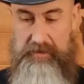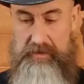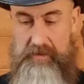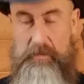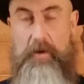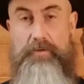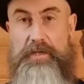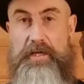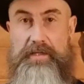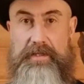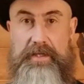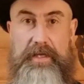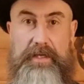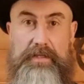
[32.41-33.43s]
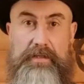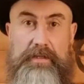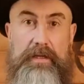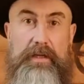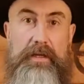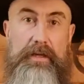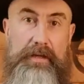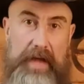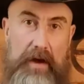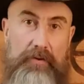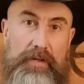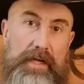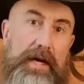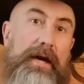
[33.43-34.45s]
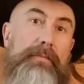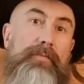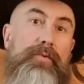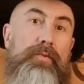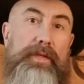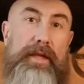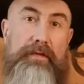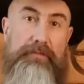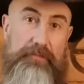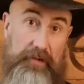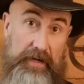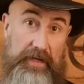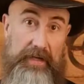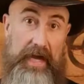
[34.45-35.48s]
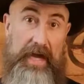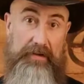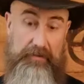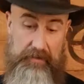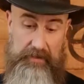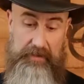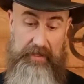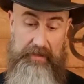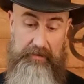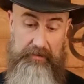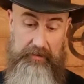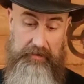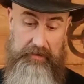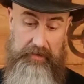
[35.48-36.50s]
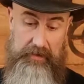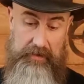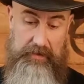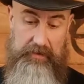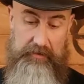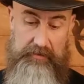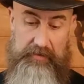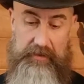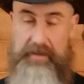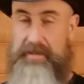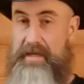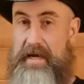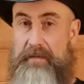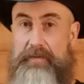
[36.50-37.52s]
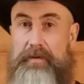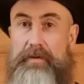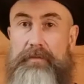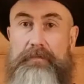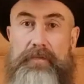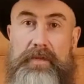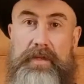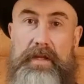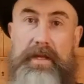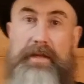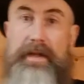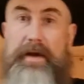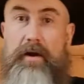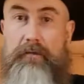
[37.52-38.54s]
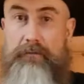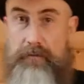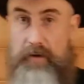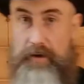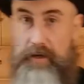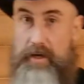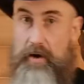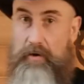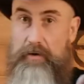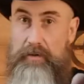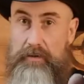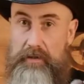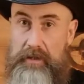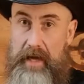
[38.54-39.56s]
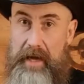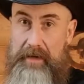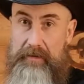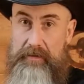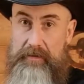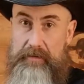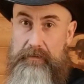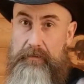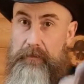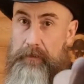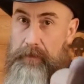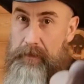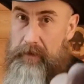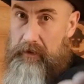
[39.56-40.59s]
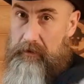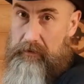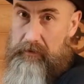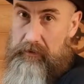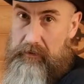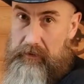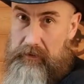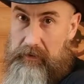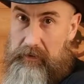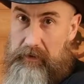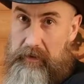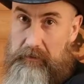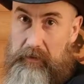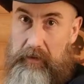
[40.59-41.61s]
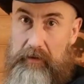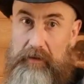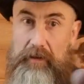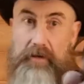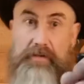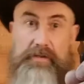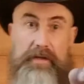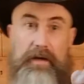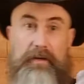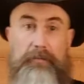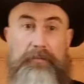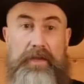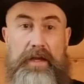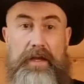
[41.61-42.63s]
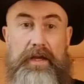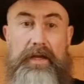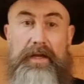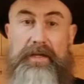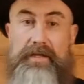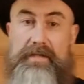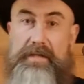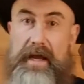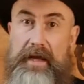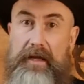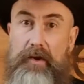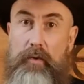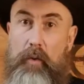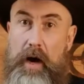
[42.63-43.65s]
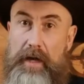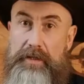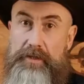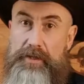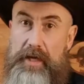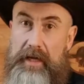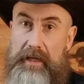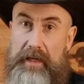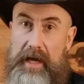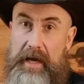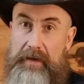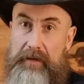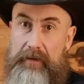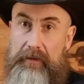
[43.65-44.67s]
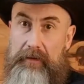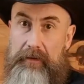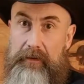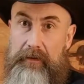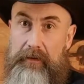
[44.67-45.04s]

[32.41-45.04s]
The smoke chest kits now come with a free lighter and cutter. Here's an example. They are Vertigo lighters. Get it up a little closer. It is a quad jet lighter.